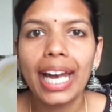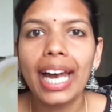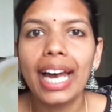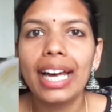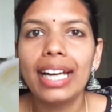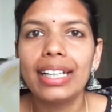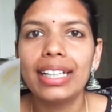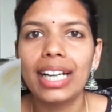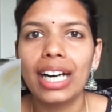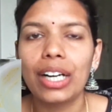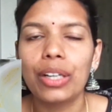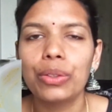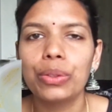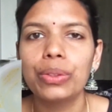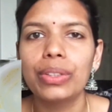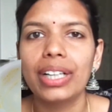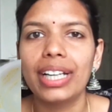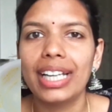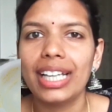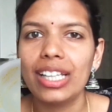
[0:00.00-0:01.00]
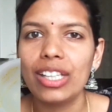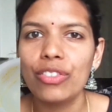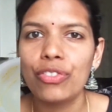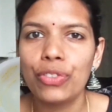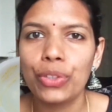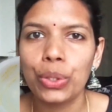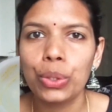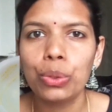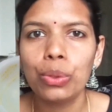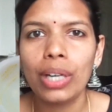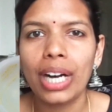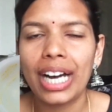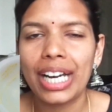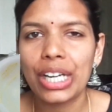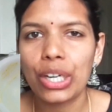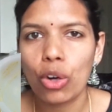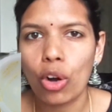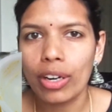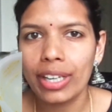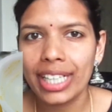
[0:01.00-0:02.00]
Now if you are
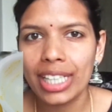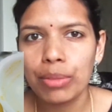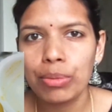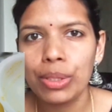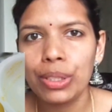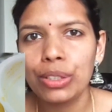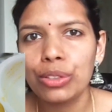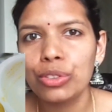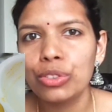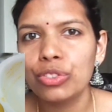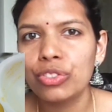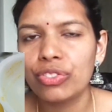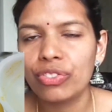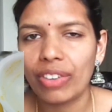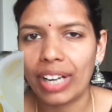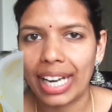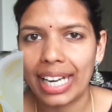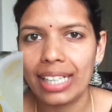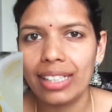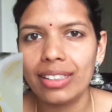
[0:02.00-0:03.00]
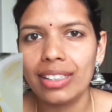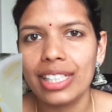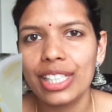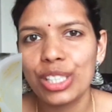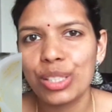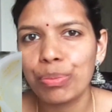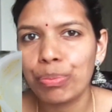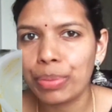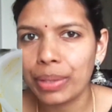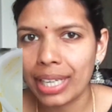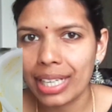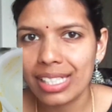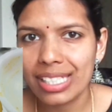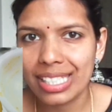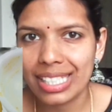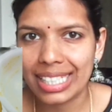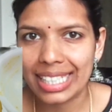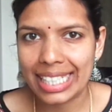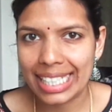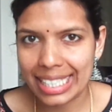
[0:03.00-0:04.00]
not able to find these breads
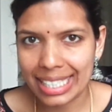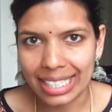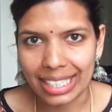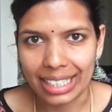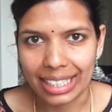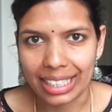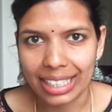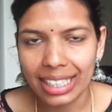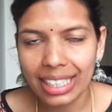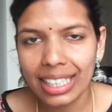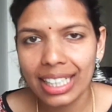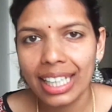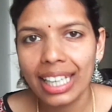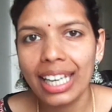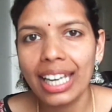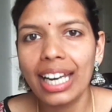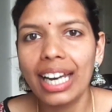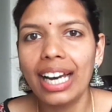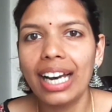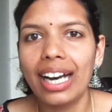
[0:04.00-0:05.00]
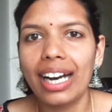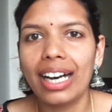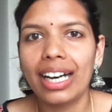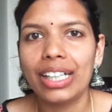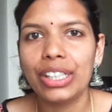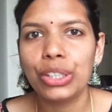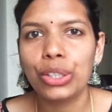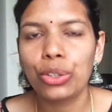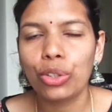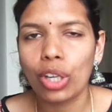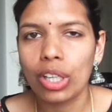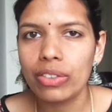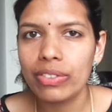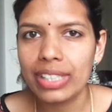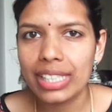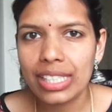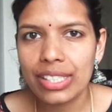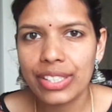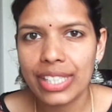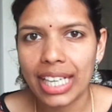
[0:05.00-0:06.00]
easily, you could always
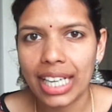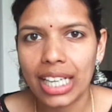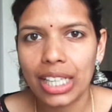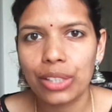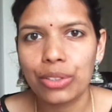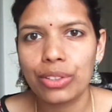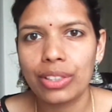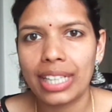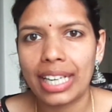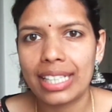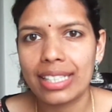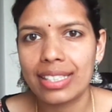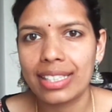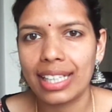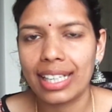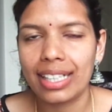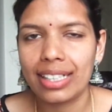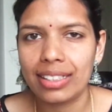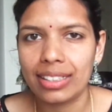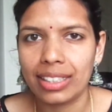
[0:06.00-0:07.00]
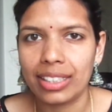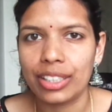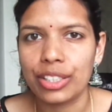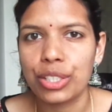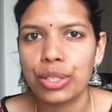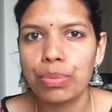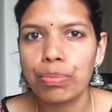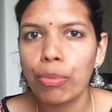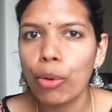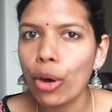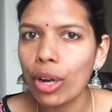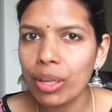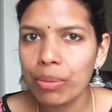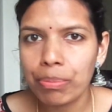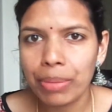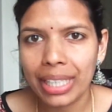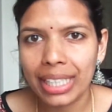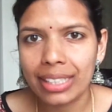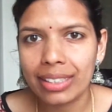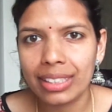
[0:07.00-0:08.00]
check out, I said, small
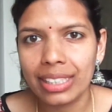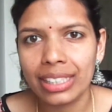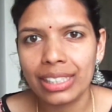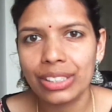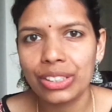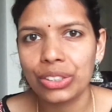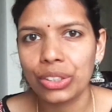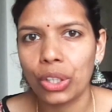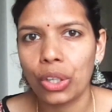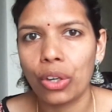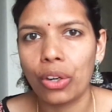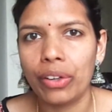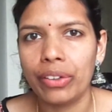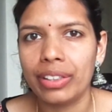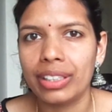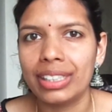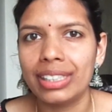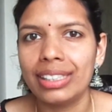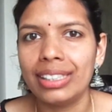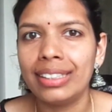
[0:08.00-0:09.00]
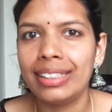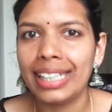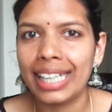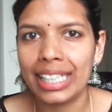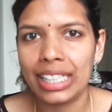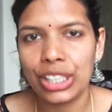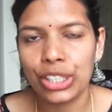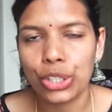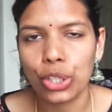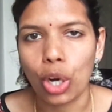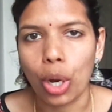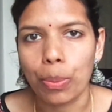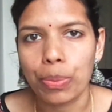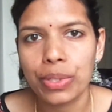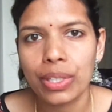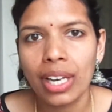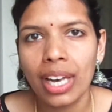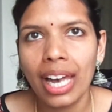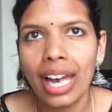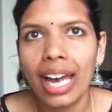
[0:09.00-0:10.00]
bakeries or dairy shops.
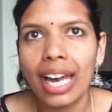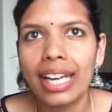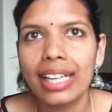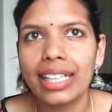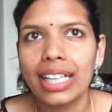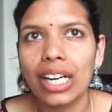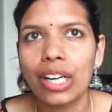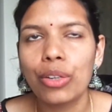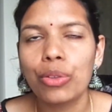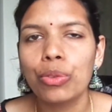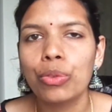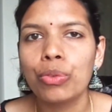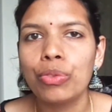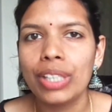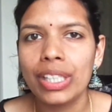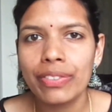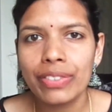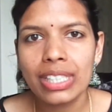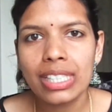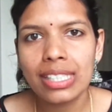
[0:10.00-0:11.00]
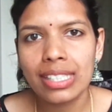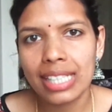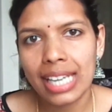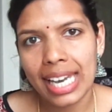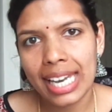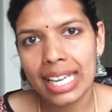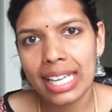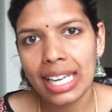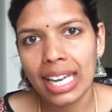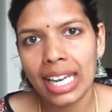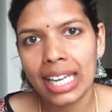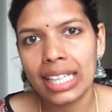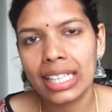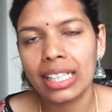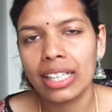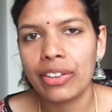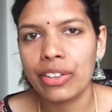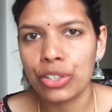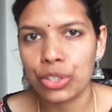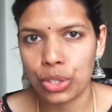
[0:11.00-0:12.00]
Now we were staying in a
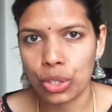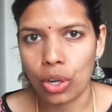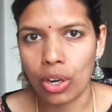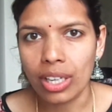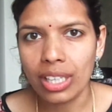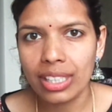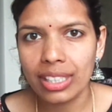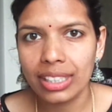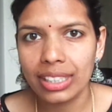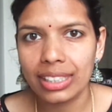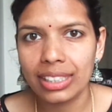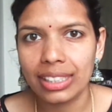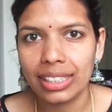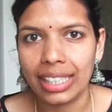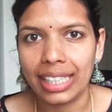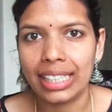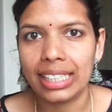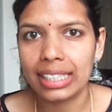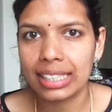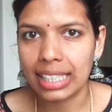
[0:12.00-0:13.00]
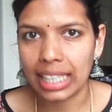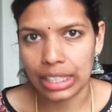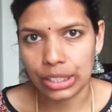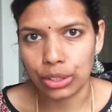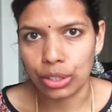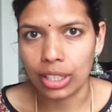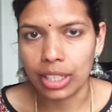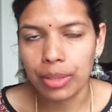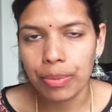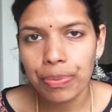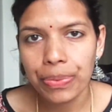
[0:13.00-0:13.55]
resort in Kandolim,